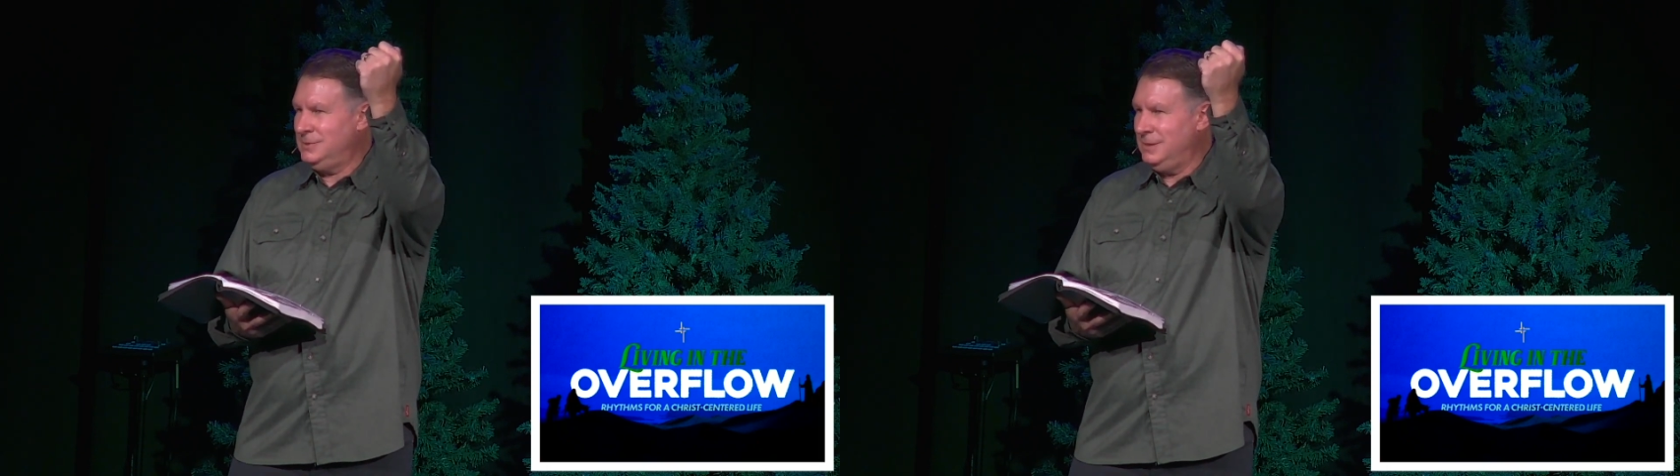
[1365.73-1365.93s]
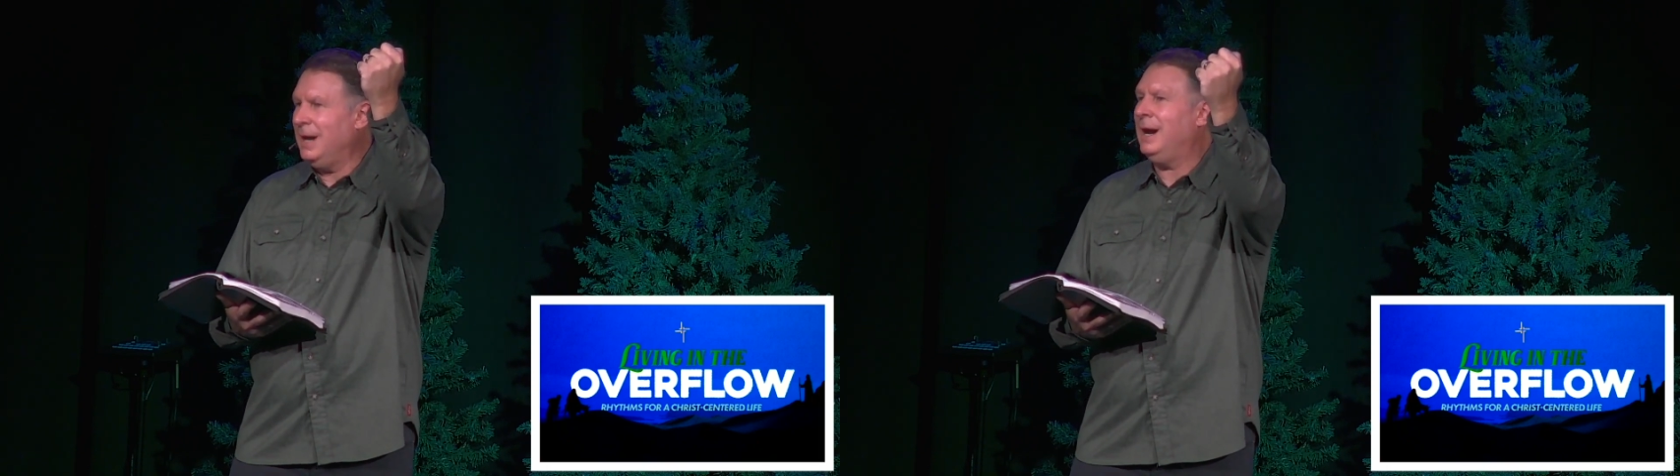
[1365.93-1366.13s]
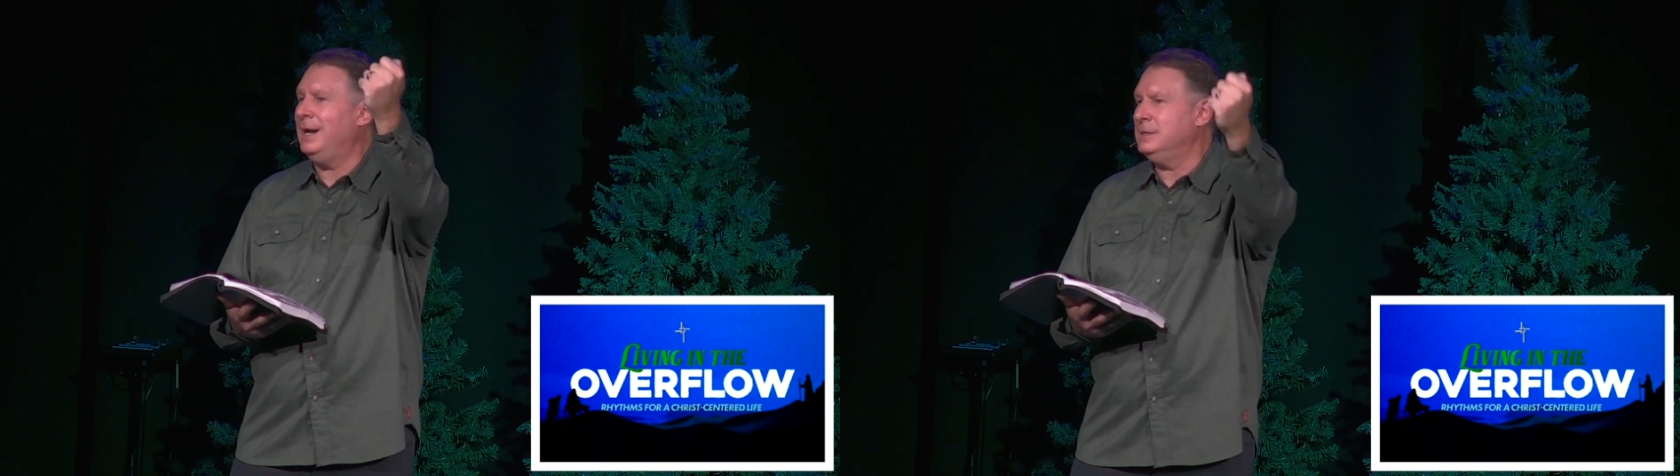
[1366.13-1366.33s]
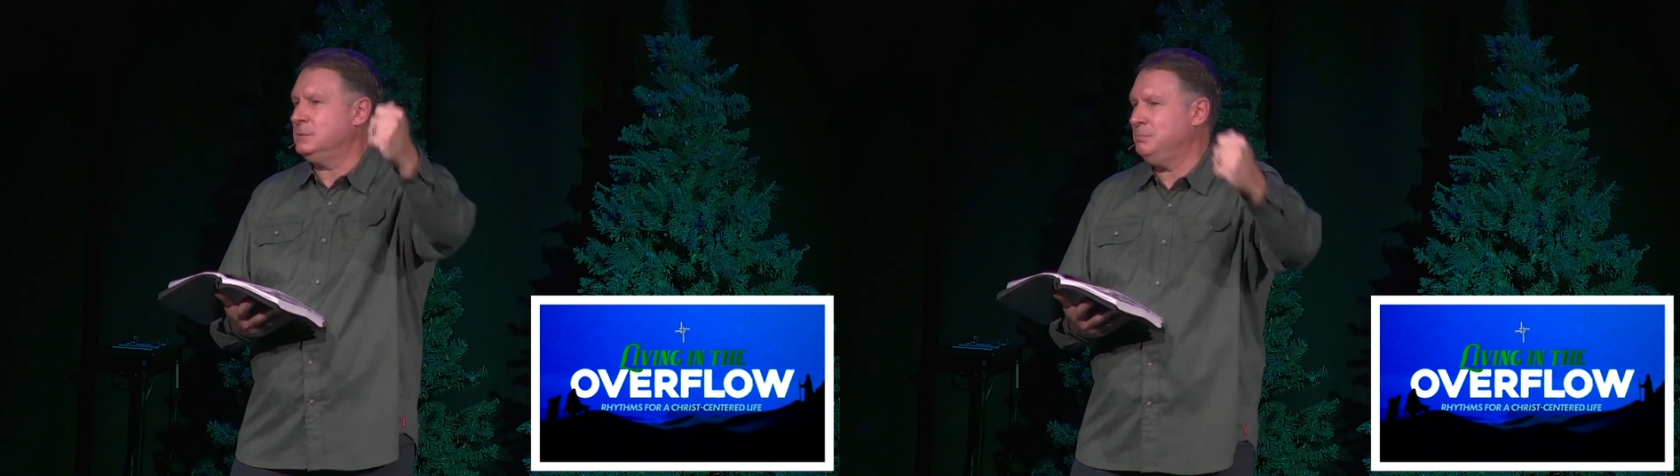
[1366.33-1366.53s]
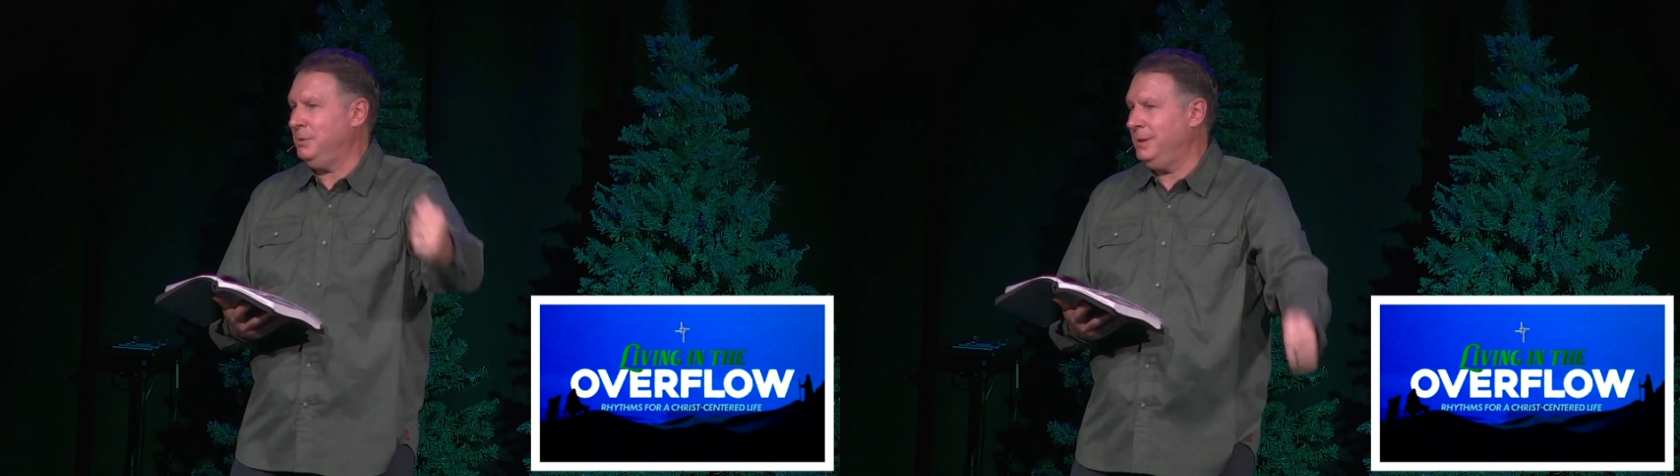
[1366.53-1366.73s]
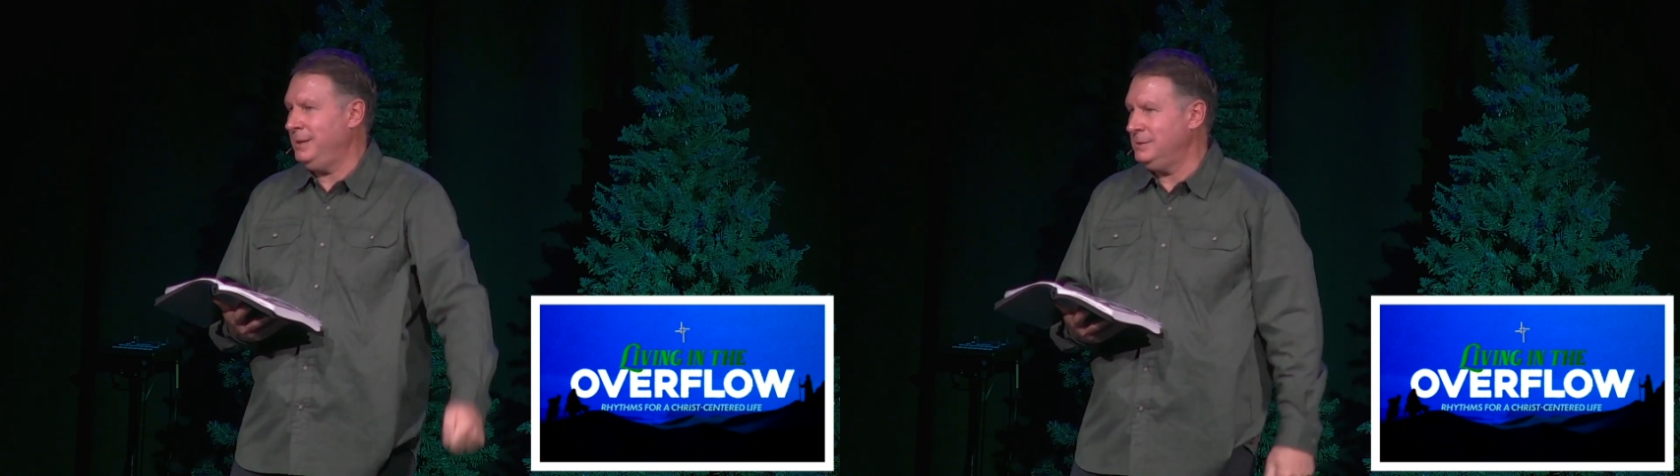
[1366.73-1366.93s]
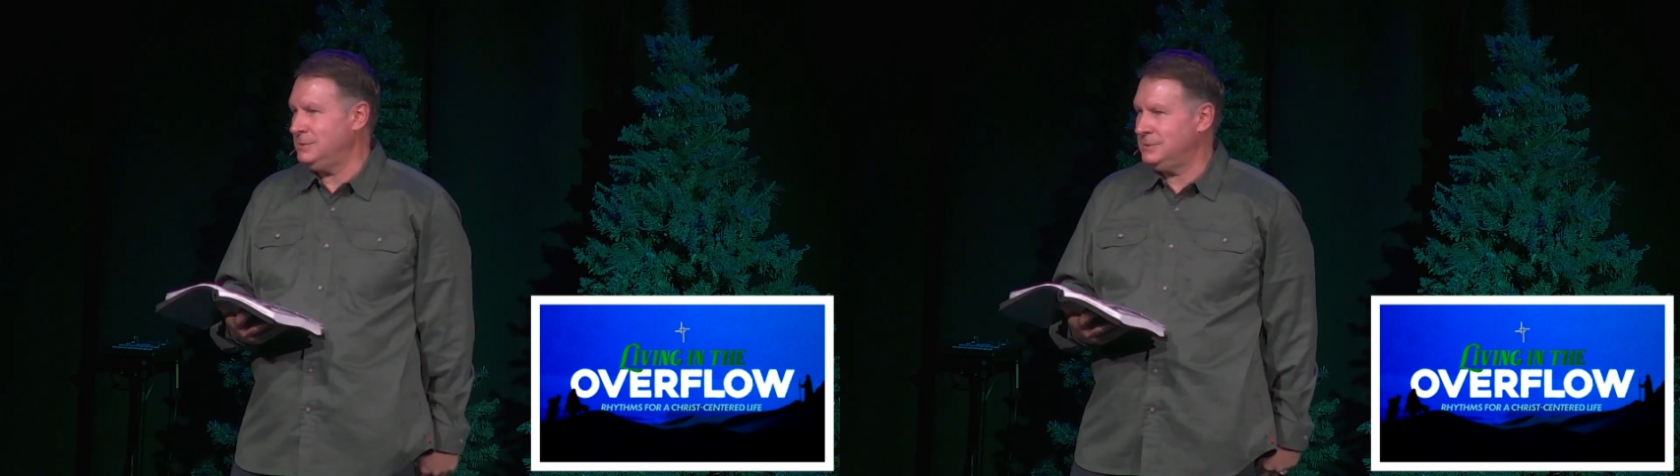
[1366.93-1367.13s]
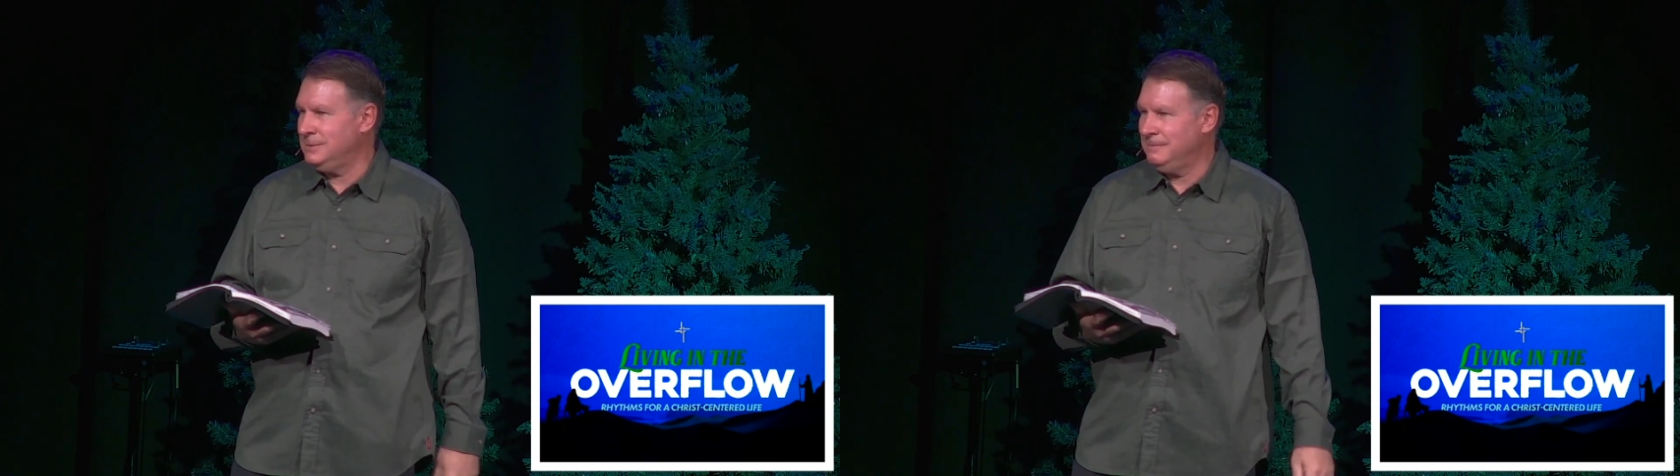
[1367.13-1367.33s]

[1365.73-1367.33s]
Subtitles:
to the highest place.